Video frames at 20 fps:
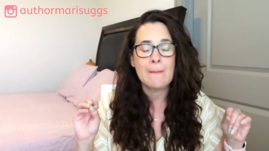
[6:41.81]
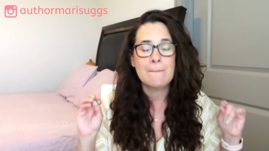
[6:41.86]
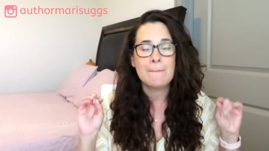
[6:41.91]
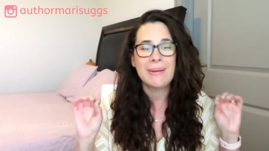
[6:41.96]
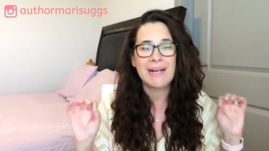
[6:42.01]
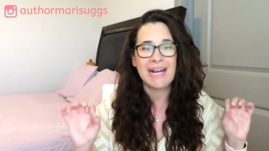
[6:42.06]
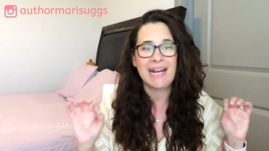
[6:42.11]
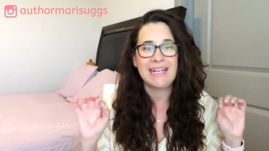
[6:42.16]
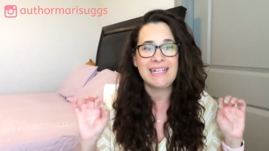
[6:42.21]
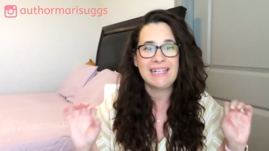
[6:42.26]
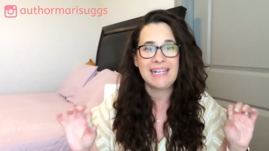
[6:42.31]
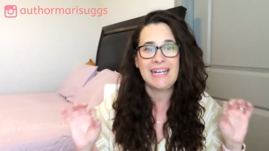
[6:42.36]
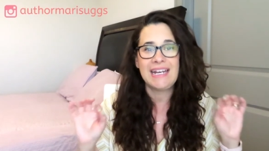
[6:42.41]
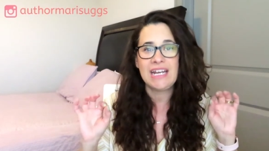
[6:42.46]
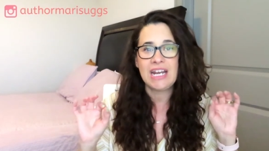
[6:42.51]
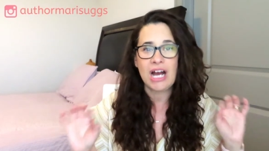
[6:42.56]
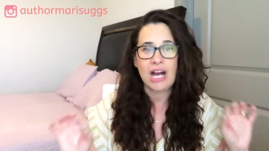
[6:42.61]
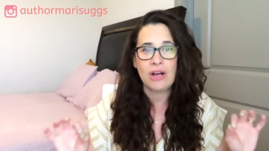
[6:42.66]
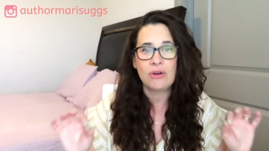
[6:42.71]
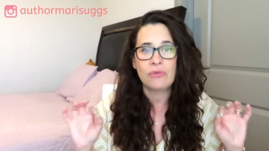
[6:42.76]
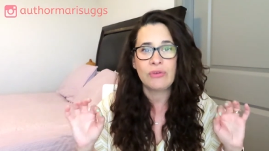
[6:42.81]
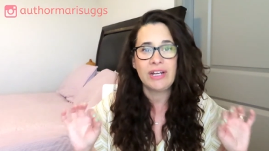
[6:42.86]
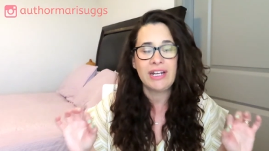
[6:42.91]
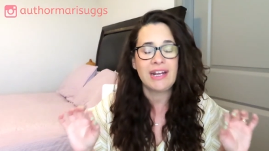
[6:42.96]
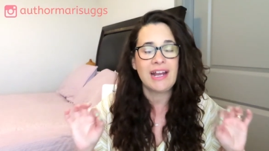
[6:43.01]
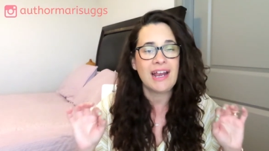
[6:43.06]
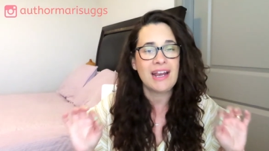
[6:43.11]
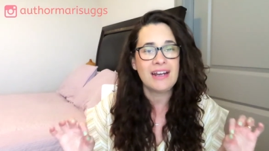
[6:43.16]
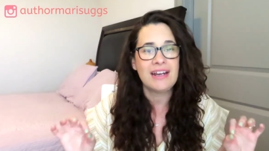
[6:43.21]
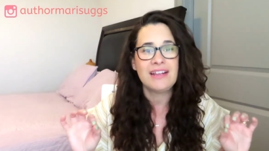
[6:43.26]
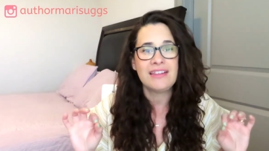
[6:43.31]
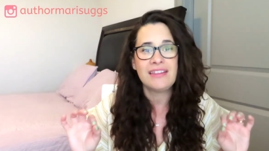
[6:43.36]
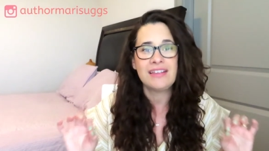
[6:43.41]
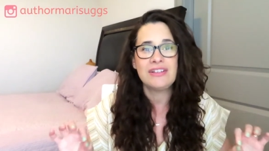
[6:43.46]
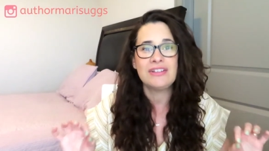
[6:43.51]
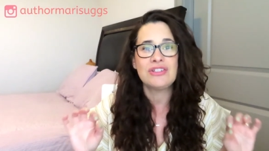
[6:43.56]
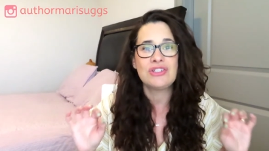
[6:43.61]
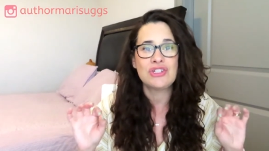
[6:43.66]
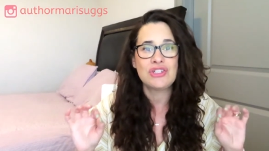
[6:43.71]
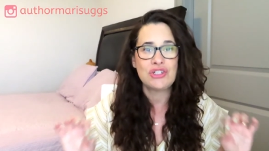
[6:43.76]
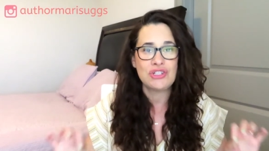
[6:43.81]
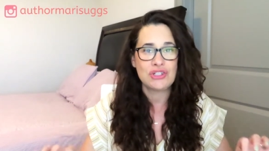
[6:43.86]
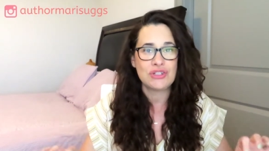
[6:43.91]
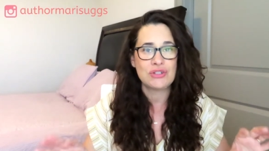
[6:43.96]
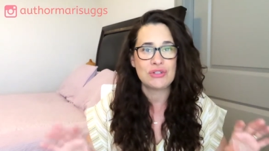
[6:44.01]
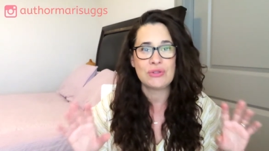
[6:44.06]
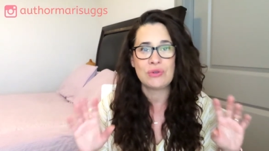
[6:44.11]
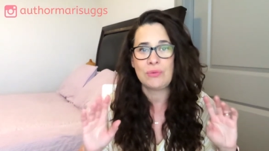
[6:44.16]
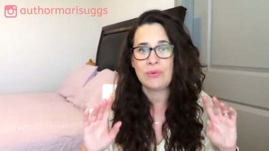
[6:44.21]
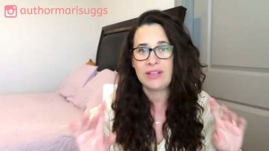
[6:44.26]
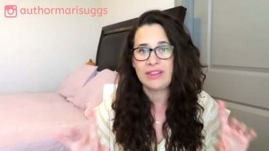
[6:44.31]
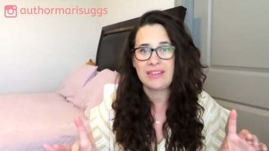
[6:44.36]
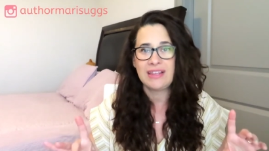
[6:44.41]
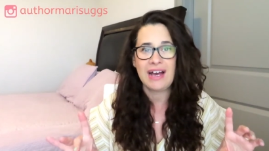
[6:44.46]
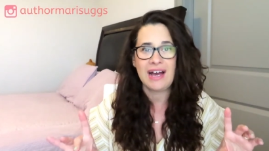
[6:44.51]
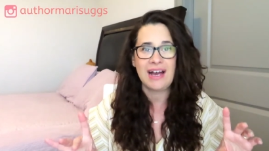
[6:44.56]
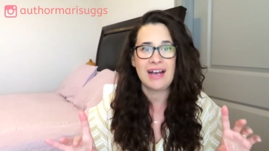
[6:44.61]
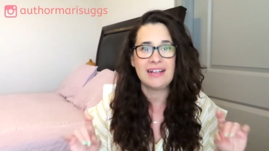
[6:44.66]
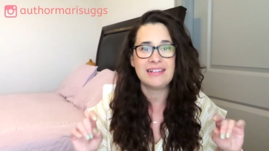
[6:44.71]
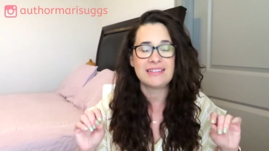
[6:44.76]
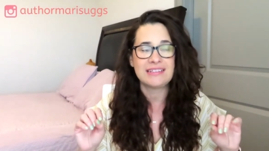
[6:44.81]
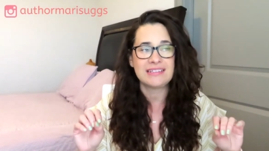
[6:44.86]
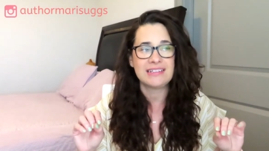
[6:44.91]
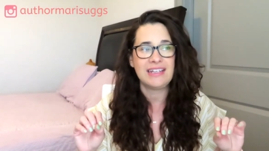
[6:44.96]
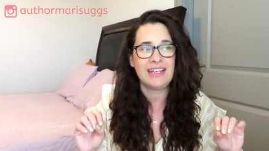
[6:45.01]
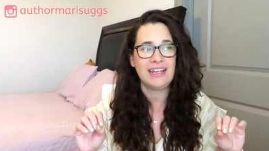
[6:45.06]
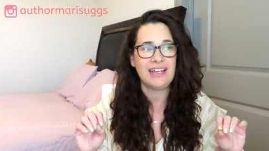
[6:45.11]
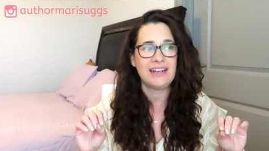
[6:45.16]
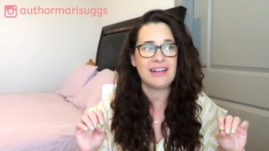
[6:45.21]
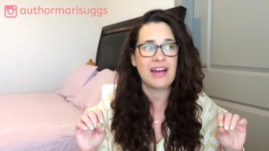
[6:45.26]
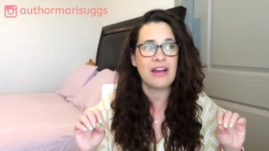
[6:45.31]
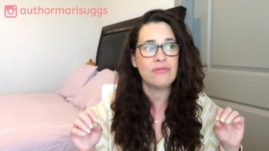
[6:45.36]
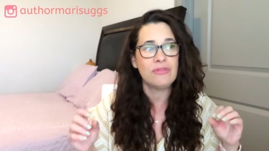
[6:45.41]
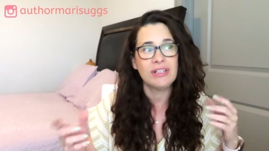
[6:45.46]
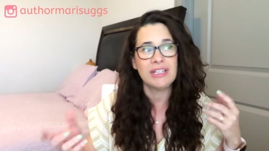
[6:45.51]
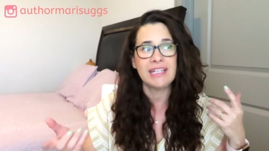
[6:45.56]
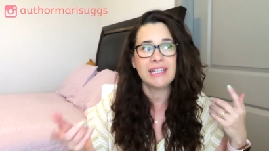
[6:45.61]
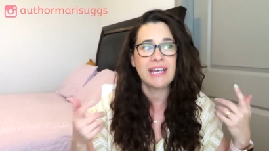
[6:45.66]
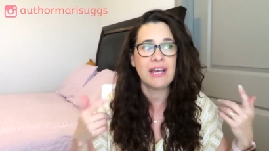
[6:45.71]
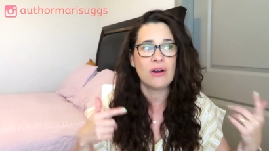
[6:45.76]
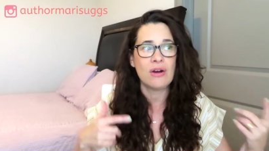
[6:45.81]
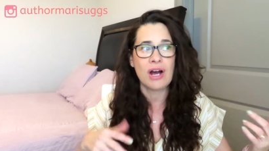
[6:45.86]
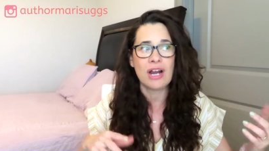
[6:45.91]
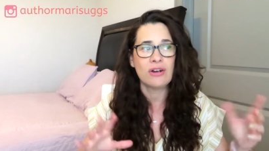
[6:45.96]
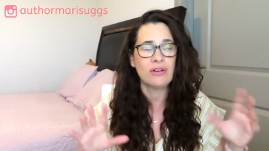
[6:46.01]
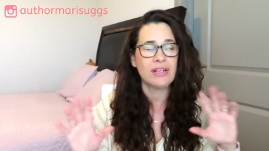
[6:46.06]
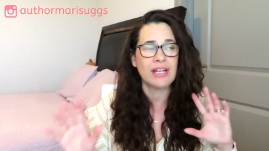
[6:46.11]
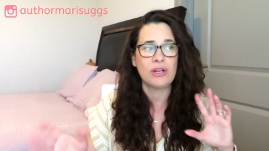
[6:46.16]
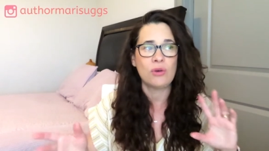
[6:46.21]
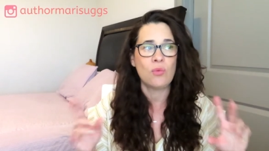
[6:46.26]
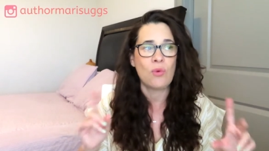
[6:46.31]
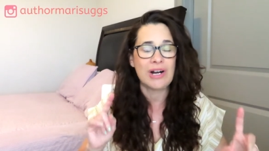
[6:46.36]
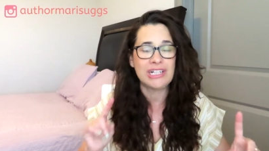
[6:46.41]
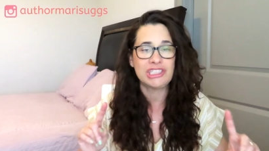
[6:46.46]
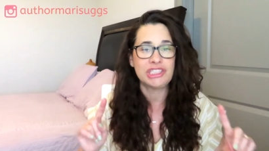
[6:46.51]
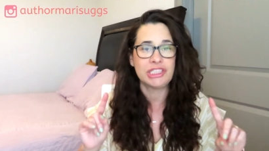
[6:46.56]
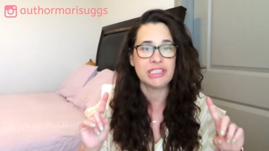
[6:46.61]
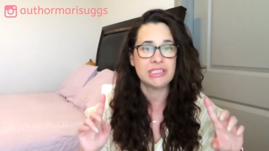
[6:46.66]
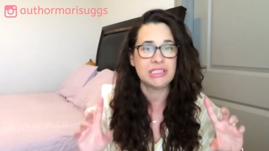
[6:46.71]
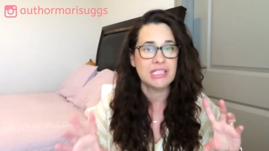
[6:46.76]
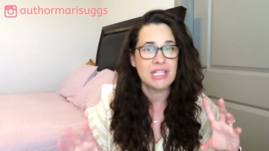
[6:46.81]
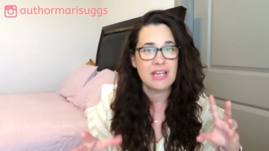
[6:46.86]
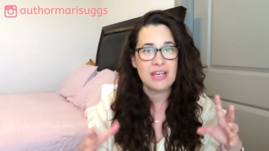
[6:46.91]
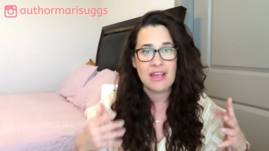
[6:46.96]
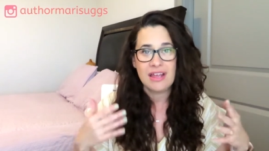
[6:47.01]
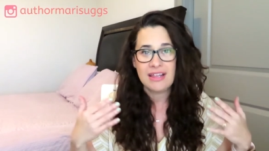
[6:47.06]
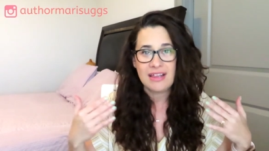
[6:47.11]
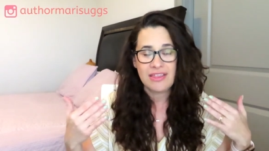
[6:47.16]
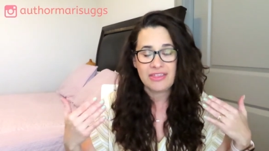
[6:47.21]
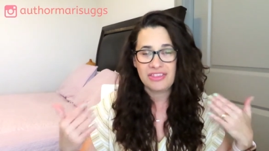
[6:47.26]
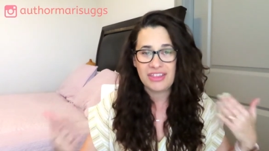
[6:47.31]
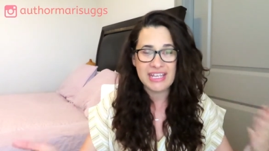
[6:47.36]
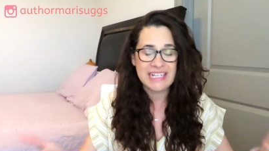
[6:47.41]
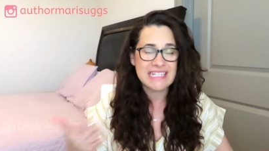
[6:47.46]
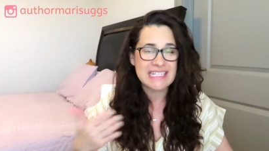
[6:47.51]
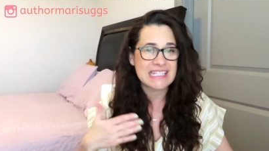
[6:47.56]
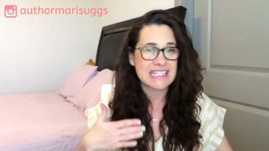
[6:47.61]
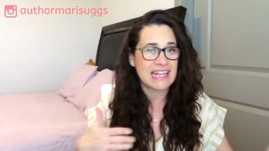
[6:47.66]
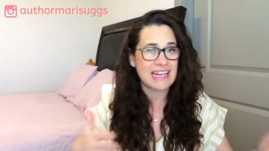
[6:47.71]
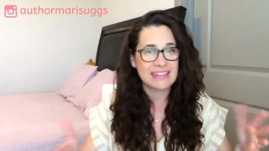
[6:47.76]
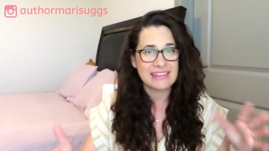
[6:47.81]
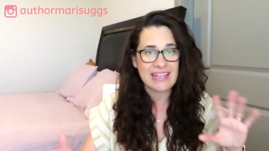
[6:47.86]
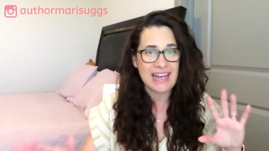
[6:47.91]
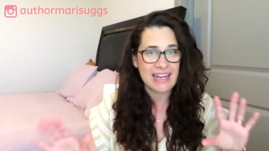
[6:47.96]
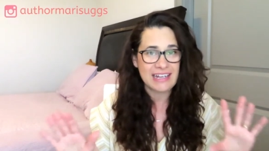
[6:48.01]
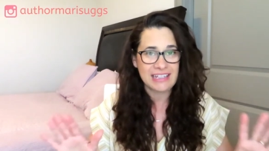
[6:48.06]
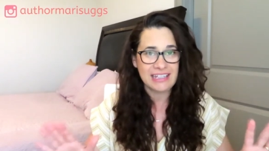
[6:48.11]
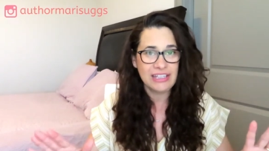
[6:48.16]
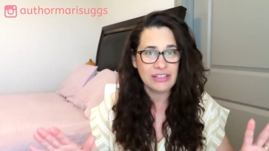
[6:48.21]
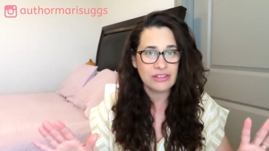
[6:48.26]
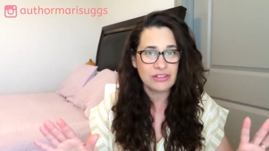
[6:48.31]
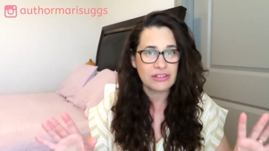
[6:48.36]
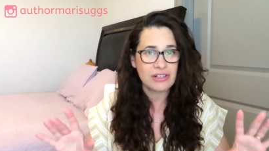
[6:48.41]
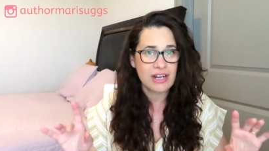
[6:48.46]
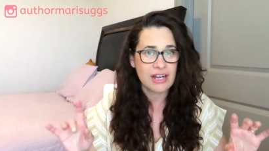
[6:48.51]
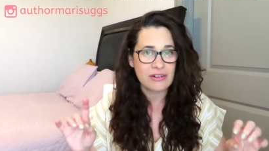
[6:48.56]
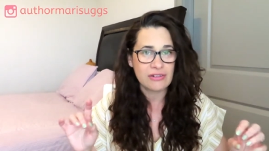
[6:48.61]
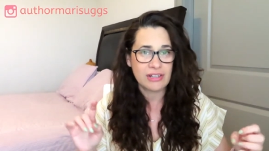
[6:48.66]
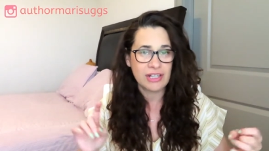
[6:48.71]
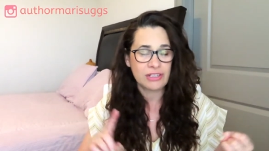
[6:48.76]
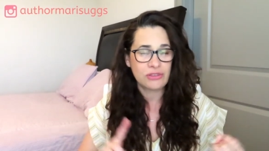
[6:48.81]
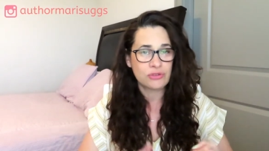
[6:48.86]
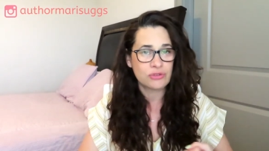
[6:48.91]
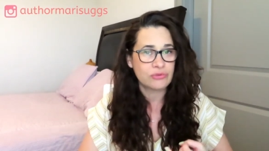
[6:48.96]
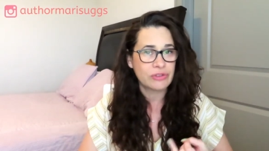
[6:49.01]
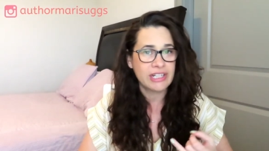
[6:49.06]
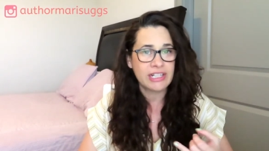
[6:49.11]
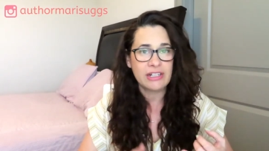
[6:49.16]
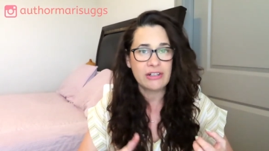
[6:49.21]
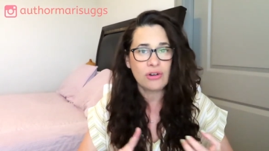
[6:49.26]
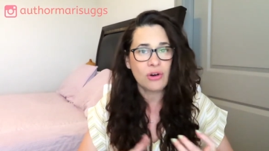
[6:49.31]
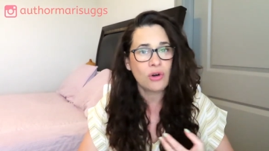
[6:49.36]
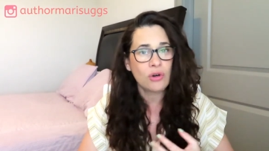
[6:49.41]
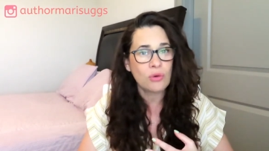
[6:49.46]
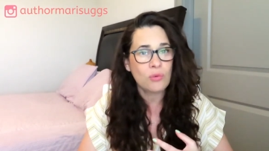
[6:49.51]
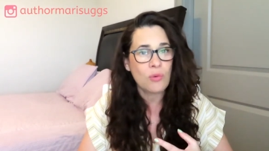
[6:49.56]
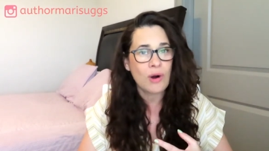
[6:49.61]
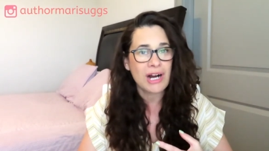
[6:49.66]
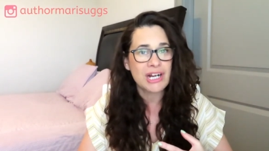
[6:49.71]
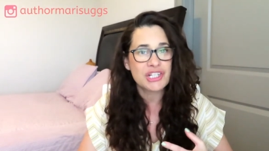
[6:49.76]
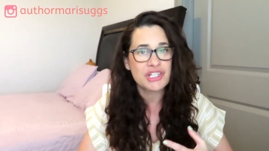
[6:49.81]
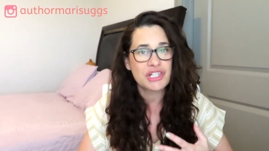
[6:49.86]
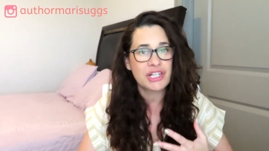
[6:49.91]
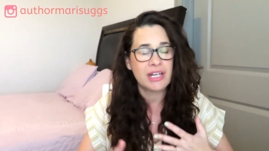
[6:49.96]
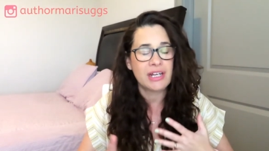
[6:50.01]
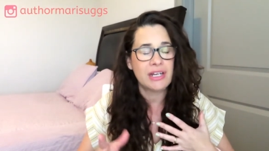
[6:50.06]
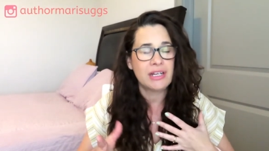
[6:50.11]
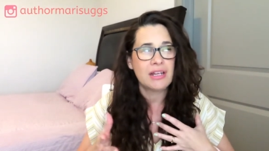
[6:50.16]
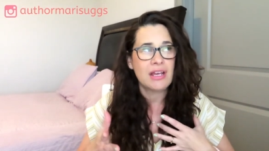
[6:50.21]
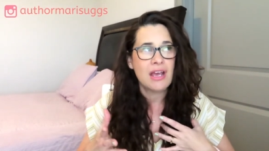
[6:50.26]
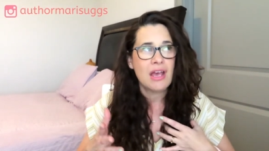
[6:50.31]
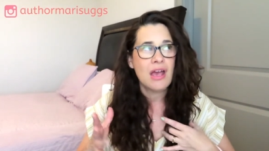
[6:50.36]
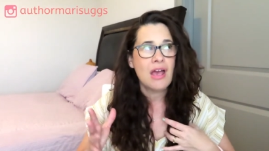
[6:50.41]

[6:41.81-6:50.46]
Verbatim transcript: But I cannot read anything to do with that. And I really can't, I don't like watching things like that either. I don't like to read it or watch it.